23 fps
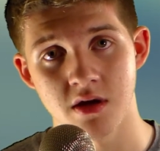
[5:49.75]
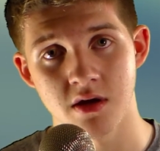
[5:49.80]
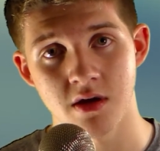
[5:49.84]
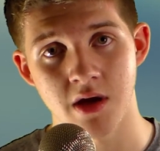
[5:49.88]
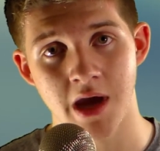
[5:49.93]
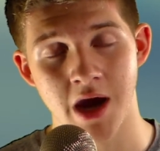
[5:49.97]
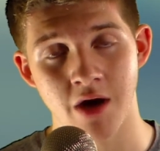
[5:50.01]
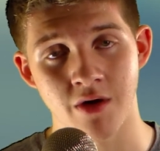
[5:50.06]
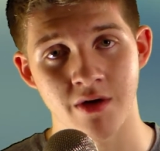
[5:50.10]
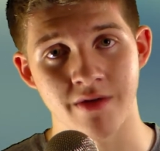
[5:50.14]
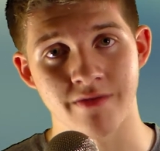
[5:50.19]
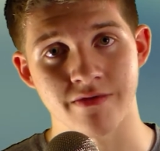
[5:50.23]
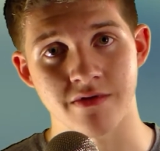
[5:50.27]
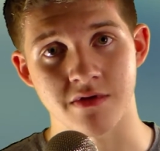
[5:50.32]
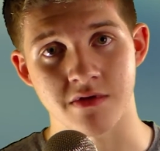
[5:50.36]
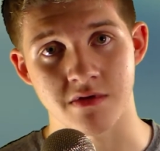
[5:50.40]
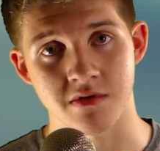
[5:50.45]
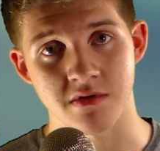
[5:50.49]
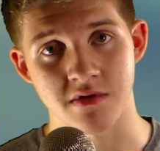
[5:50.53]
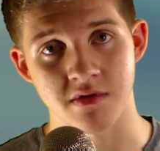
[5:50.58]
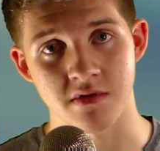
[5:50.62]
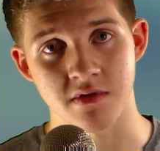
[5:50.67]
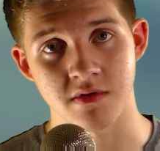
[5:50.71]

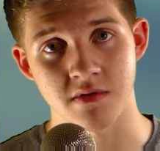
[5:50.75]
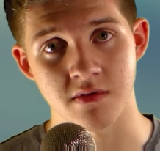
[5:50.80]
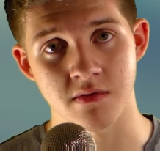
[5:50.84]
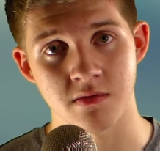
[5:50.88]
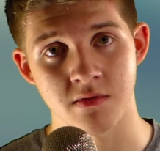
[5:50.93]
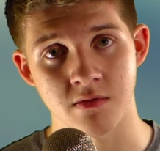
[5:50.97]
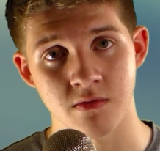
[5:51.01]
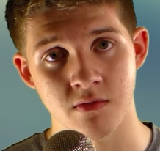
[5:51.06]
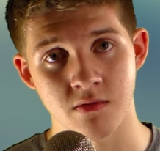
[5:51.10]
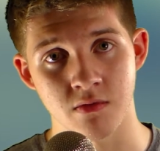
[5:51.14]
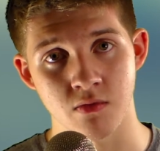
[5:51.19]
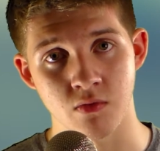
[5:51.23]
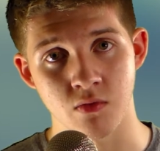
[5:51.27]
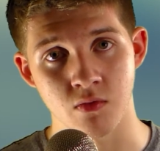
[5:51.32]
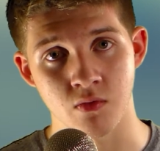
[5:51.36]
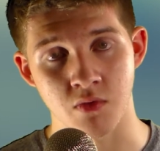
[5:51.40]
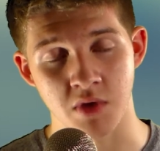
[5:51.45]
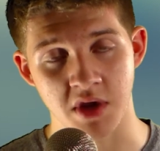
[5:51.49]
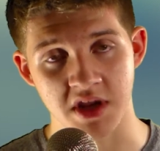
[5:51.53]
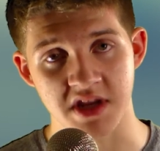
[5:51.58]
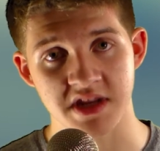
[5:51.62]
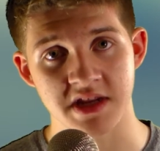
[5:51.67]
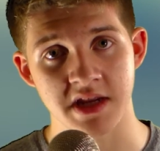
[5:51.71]
However,
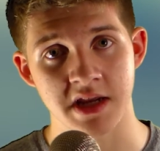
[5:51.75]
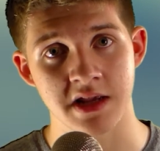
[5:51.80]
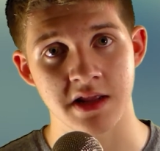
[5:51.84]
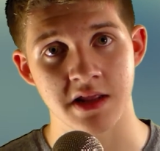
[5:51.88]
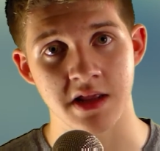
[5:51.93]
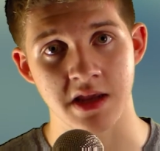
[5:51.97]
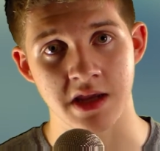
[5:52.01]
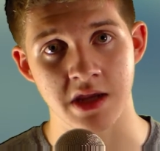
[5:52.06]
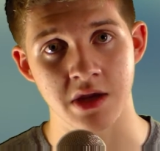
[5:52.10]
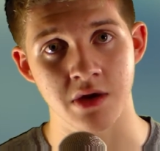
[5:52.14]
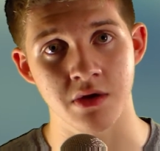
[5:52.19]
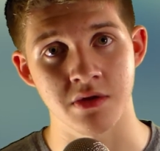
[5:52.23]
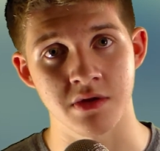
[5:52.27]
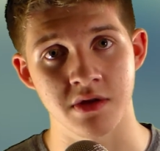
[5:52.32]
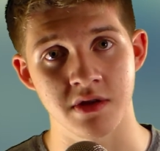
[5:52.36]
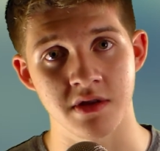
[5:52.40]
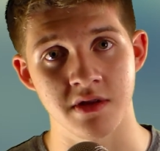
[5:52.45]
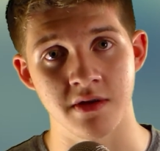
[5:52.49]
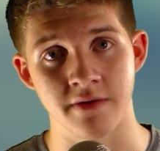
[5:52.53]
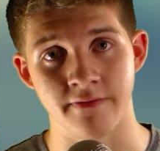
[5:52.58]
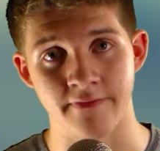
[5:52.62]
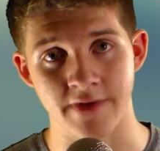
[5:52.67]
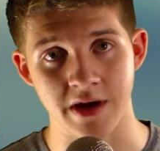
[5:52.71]
when I say they killed
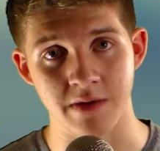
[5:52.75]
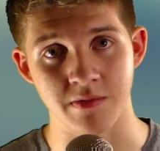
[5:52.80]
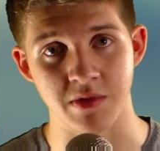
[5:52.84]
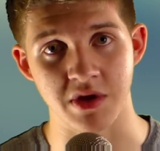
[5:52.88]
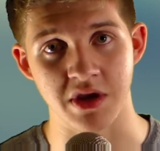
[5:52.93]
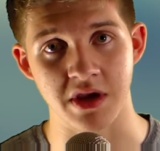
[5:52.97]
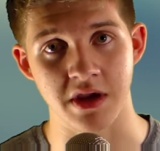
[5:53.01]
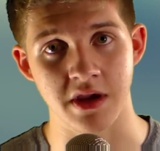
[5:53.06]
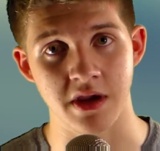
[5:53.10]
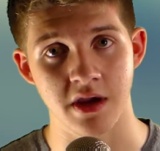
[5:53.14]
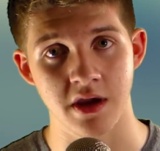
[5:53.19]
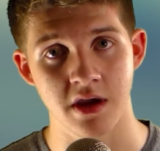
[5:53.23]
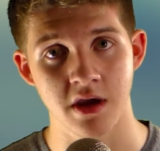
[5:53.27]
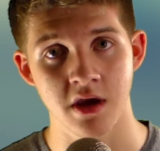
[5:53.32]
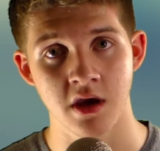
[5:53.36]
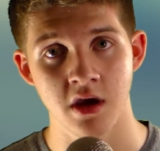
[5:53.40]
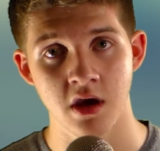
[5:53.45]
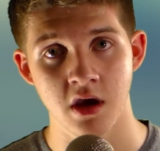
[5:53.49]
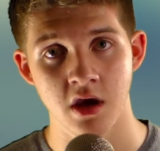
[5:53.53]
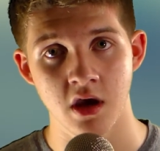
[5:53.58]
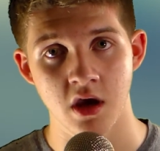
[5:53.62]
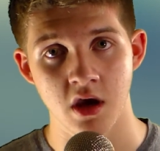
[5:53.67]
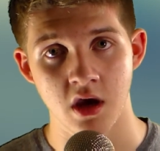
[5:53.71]
the family,
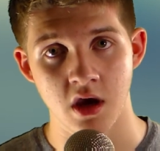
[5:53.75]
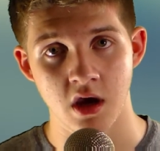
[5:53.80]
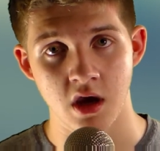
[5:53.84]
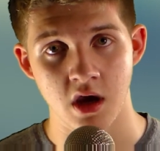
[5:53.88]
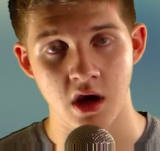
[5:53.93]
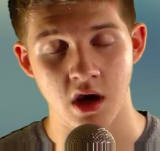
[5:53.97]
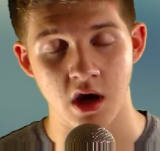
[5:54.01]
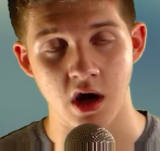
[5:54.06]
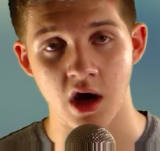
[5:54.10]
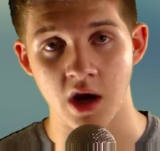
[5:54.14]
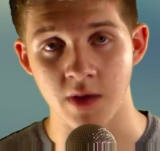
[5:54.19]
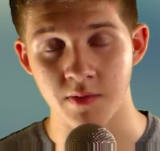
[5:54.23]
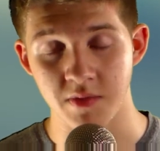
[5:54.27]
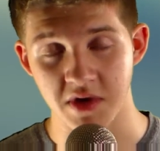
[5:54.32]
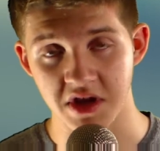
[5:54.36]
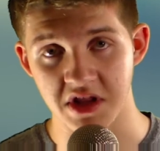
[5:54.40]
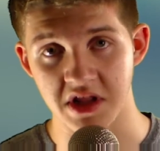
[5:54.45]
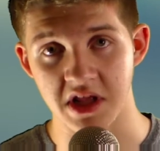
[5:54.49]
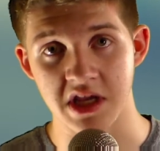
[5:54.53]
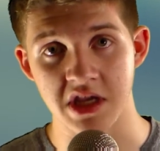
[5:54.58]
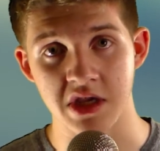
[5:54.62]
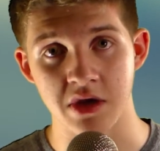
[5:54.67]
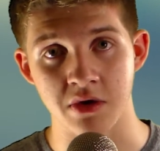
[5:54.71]
I mean
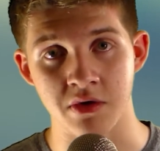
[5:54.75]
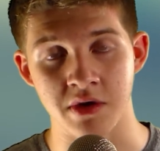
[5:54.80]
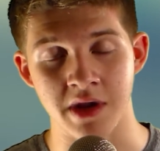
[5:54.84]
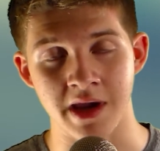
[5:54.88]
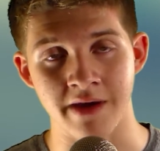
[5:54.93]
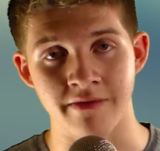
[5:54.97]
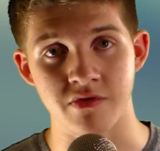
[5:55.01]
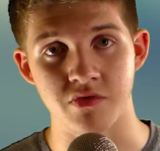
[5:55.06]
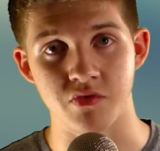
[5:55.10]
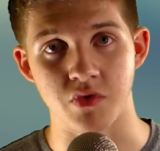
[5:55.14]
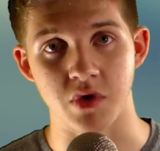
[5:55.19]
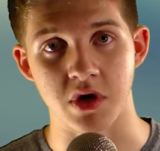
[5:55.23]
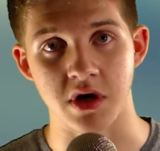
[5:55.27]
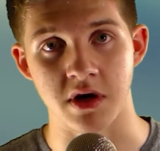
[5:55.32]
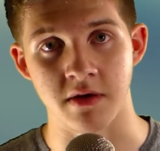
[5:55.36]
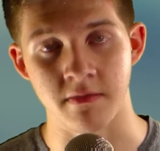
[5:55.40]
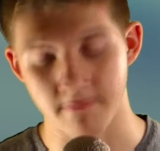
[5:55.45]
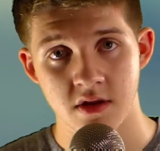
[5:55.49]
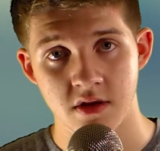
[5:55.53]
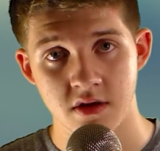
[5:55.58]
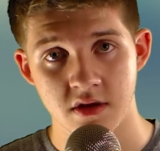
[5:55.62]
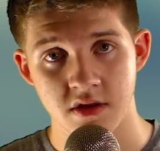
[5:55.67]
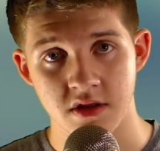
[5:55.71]
they killed everyone.
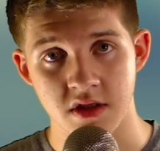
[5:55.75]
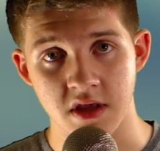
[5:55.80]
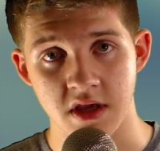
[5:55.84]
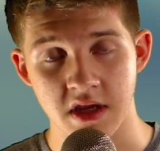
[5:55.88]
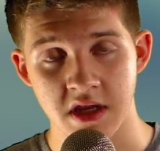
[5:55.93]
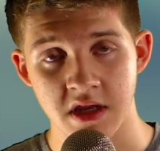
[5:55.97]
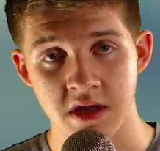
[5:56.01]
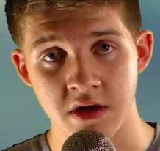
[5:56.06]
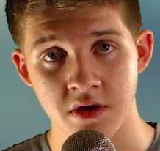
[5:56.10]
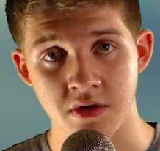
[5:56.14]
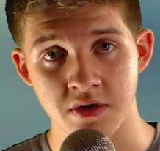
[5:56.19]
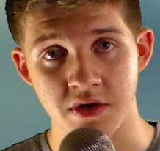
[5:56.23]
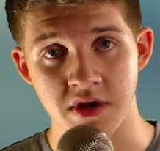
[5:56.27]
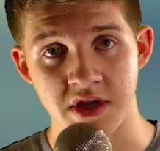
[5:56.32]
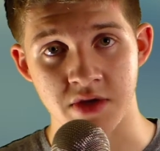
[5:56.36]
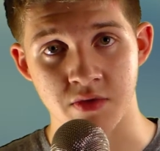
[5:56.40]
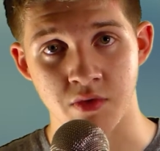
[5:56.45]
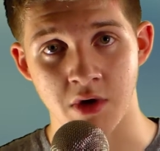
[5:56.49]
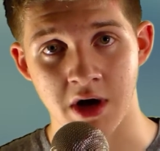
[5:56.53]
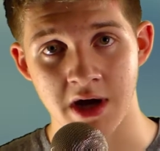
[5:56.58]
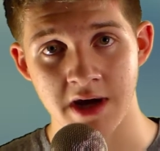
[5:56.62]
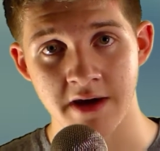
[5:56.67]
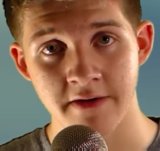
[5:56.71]
They killed his
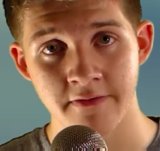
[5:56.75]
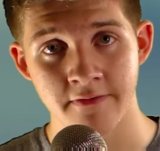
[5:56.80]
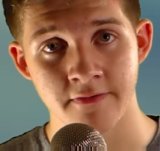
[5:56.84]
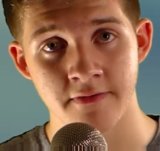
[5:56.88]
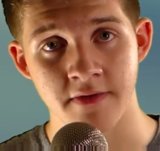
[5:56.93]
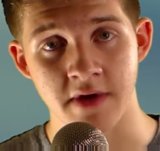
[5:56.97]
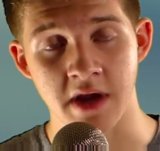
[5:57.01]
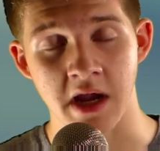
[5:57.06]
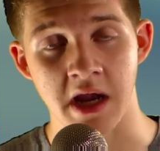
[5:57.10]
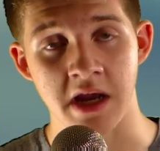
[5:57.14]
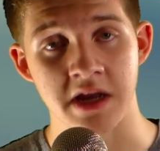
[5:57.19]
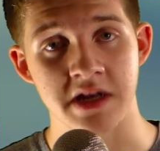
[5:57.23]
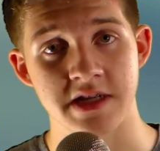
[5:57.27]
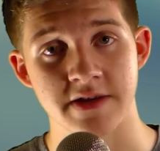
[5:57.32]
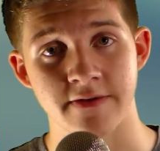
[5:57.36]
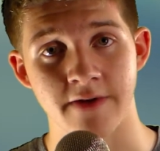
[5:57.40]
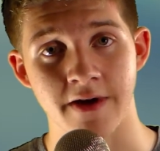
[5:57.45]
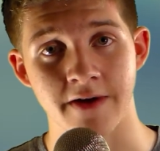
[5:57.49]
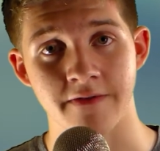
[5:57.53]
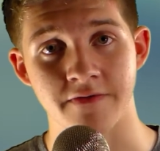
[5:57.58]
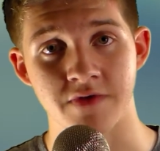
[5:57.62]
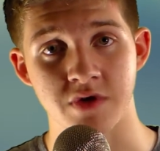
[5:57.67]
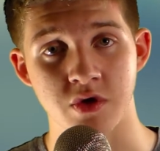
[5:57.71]
wife and his
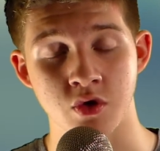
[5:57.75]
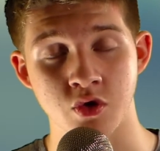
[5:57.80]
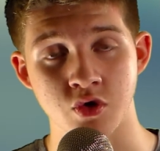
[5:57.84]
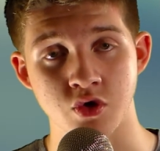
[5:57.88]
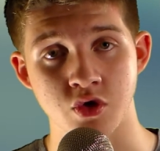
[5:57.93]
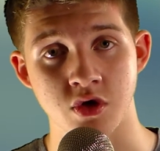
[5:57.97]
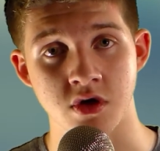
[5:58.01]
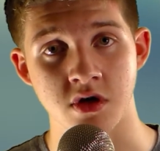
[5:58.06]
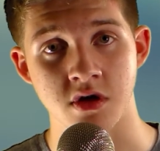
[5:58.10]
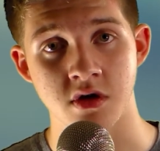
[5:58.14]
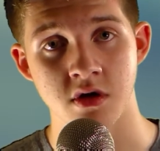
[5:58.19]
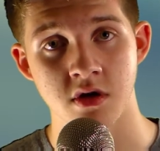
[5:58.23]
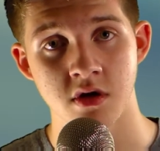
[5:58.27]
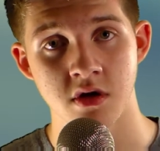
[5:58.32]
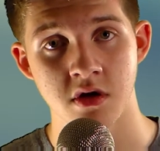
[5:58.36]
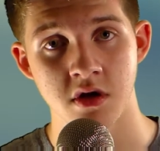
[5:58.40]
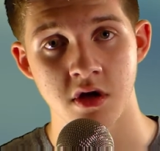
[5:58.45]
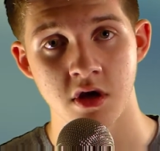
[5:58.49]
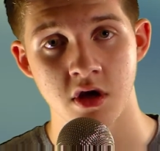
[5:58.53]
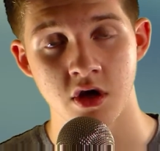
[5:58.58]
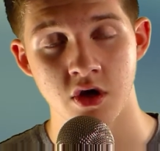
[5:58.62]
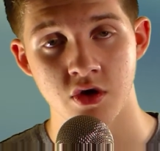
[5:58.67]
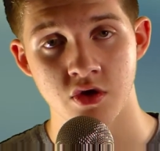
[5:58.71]
five children,
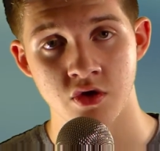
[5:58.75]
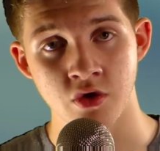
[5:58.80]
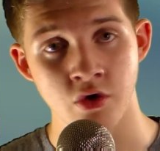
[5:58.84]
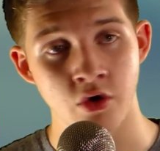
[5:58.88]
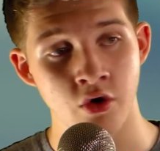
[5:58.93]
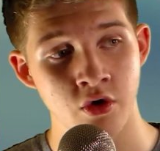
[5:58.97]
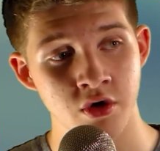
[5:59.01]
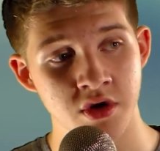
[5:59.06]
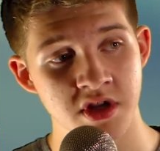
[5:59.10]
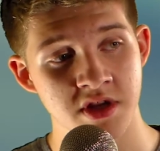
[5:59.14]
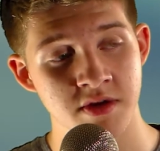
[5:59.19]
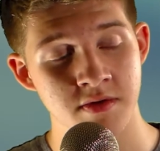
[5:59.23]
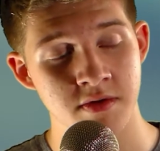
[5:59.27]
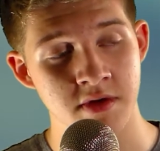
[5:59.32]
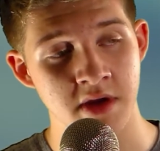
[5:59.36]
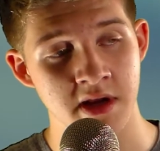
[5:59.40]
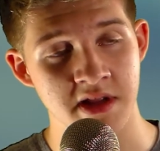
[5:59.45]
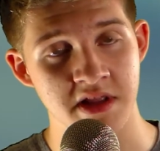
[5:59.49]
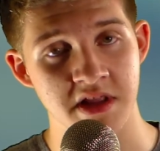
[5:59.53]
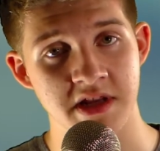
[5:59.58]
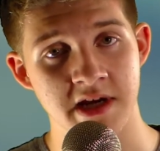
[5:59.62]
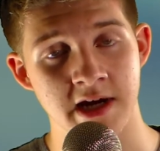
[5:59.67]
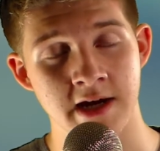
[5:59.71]
the oldest
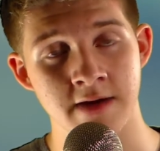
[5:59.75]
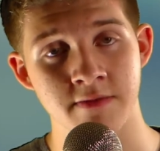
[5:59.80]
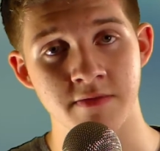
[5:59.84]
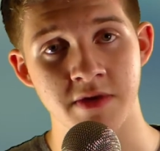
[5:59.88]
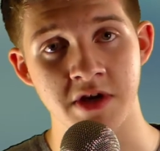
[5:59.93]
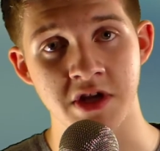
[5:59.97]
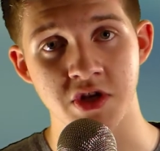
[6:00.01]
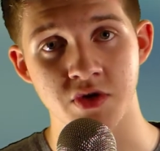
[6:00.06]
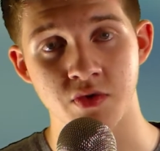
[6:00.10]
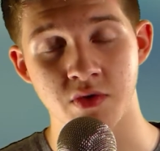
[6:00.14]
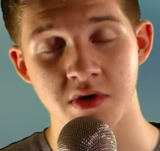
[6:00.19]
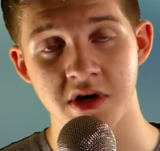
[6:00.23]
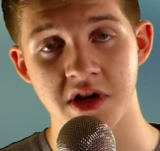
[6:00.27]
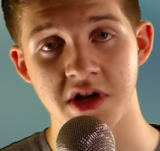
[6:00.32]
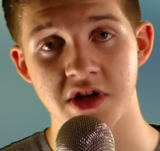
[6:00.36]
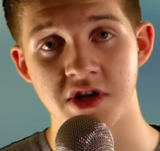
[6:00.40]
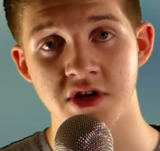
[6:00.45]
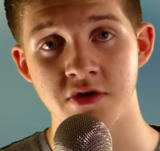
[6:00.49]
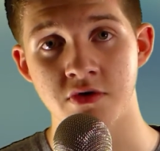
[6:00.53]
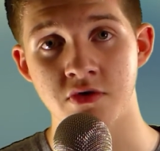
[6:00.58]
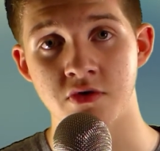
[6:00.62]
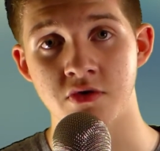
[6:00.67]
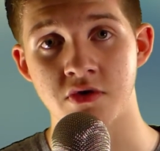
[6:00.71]
at the time being
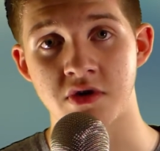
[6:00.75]
22